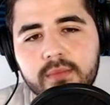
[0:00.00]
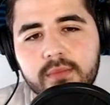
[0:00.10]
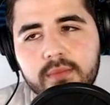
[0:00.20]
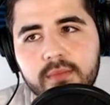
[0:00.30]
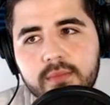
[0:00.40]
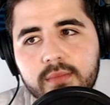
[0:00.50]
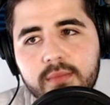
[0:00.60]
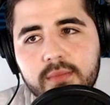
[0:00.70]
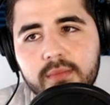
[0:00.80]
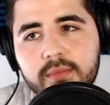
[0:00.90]

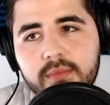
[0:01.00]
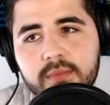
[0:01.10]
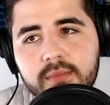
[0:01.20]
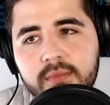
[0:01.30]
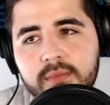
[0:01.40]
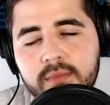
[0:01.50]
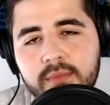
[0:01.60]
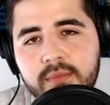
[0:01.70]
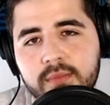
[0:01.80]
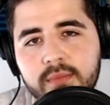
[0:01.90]

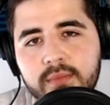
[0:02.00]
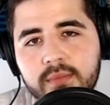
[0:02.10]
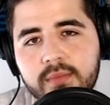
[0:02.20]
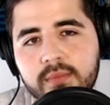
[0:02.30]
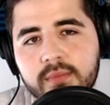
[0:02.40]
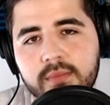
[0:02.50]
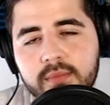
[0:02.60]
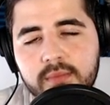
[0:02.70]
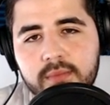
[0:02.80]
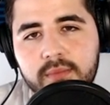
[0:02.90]

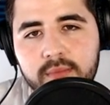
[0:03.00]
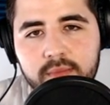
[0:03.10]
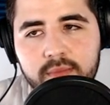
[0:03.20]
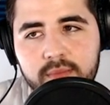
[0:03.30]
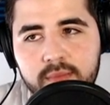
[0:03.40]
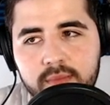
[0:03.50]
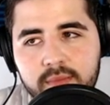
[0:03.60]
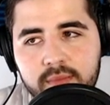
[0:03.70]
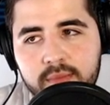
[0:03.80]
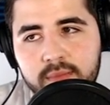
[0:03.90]

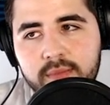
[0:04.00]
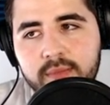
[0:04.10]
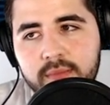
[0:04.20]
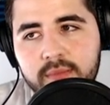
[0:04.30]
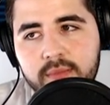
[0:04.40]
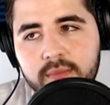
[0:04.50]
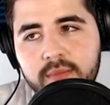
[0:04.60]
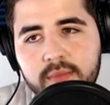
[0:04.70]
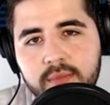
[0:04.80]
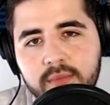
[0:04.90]

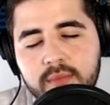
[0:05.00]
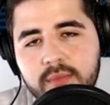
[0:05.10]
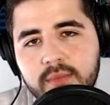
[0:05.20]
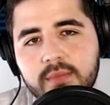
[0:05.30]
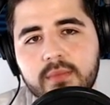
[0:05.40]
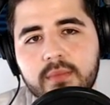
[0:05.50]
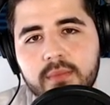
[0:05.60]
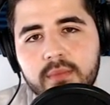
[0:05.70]
The person shown says nothing.